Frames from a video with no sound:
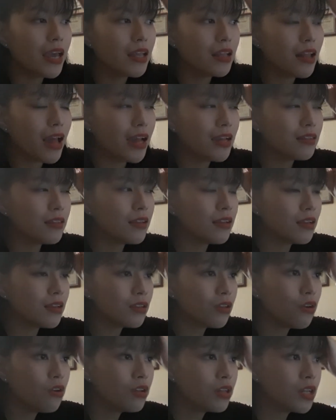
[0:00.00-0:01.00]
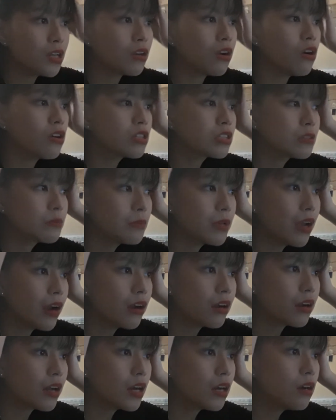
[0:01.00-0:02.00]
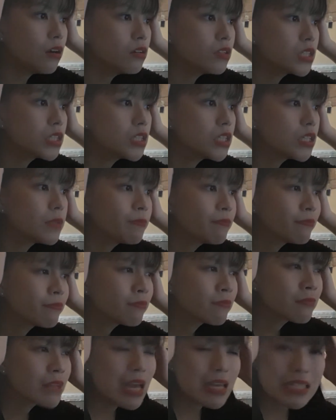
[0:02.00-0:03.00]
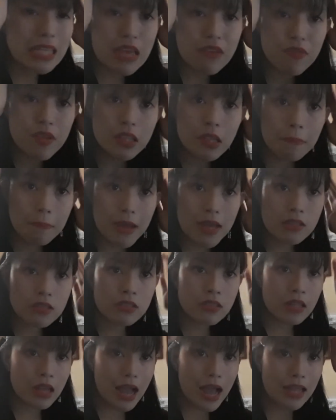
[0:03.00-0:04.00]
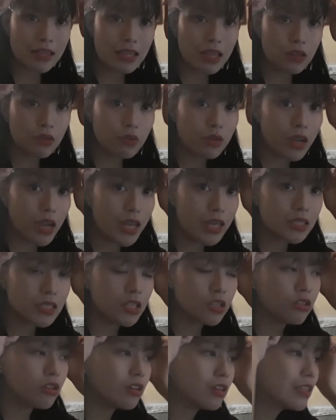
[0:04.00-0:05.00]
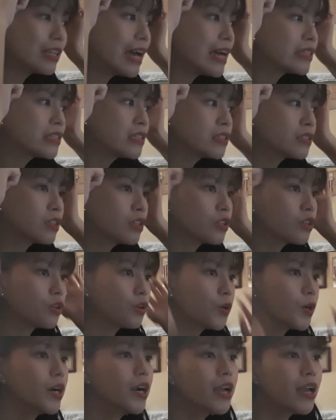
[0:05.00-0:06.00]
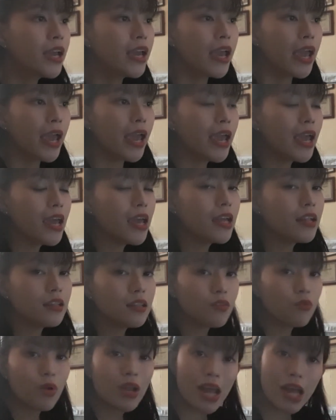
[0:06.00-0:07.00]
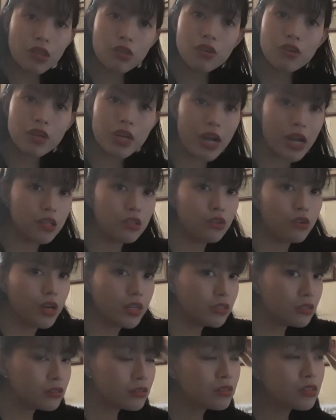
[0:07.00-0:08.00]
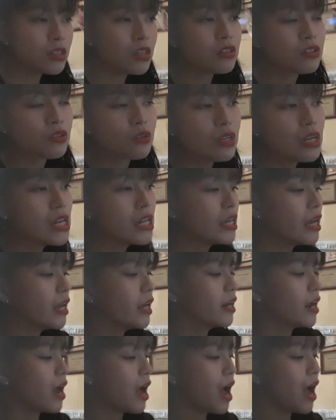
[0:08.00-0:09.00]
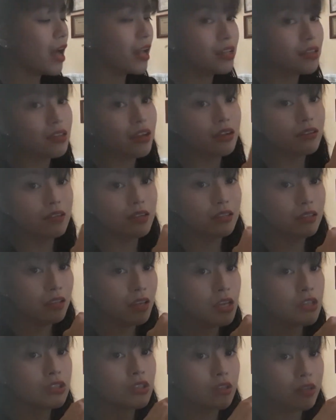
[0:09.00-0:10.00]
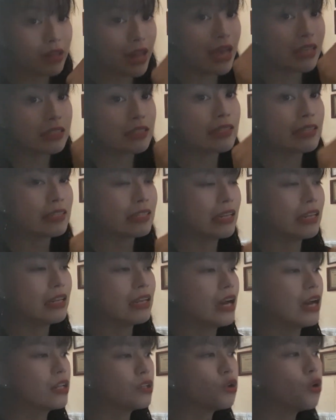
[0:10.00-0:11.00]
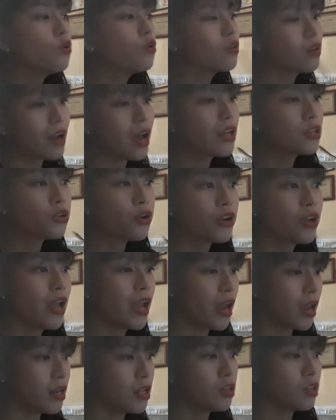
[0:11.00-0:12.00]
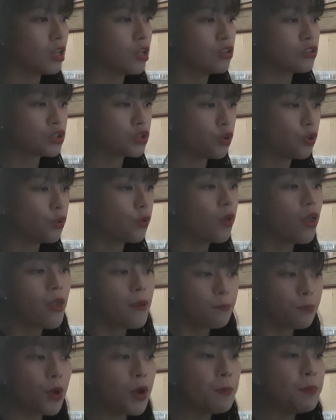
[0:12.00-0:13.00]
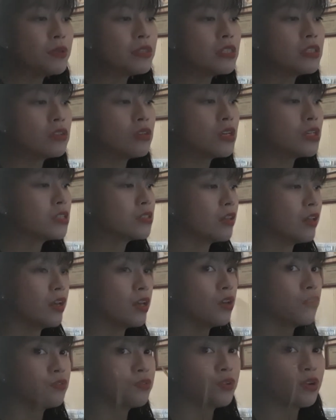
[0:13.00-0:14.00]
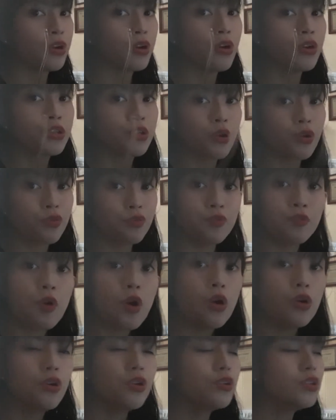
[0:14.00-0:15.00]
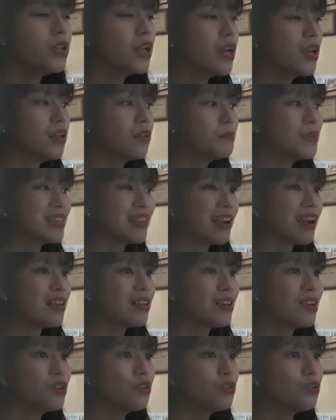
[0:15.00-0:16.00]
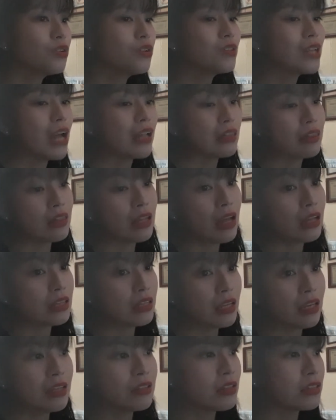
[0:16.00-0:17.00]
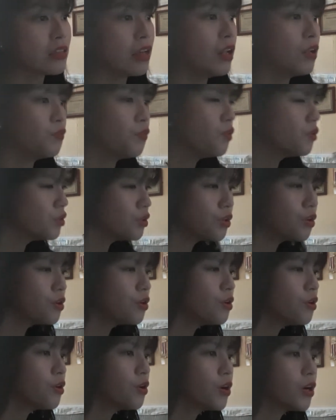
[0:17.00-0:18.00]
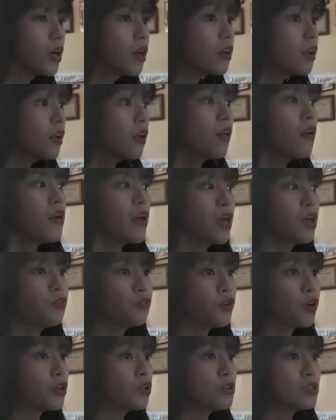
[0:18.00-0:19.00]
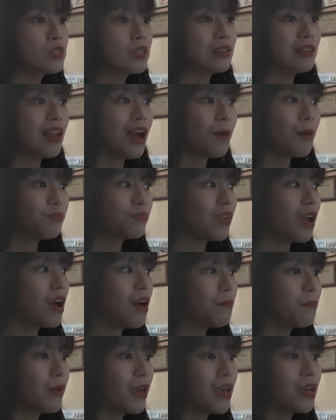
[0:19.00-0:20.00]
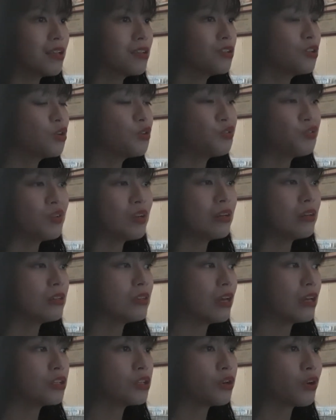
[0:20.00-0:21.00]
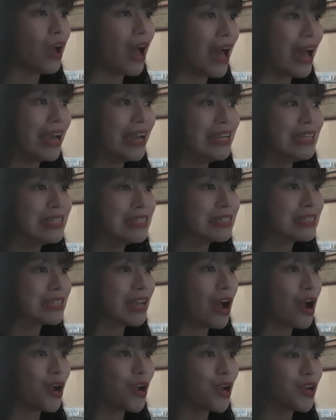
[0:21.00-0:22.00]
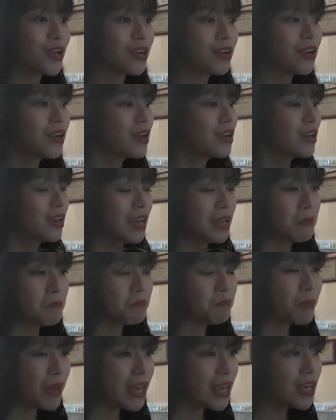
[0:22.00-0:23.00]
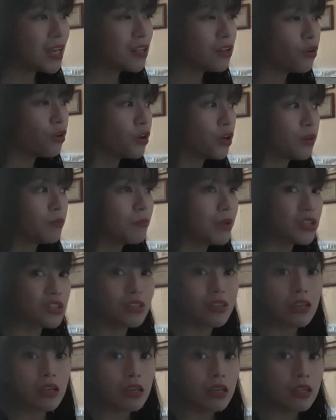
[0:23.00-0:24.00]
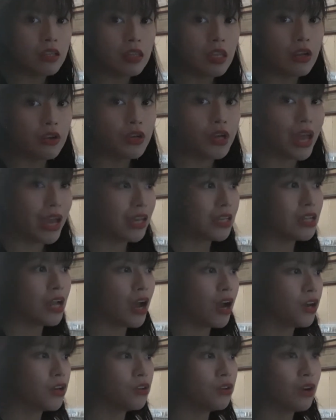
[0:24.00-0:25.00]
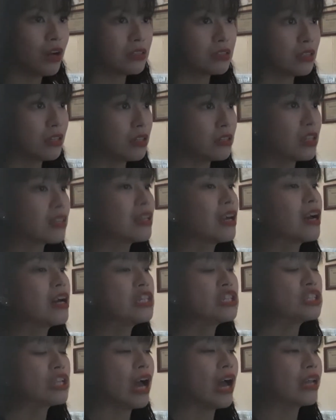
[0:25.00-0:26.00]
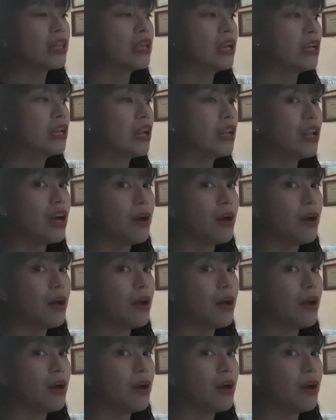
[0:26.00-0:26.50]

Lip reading: and I think it only cost me around 70 pesos lang ata to guys, itong glasses na to. And wala tong grado, this is just really an anti-radiation glasses lang talaga, no grado or anything. So, purpose nito is like if you're on your phone and matagal kayong natingin sa cellphone nyo or if you're using laptop and you feel that your eyes are in pain or medyo nagiging teary eye na kayo kasi nga sa tagal yung nakatingin ng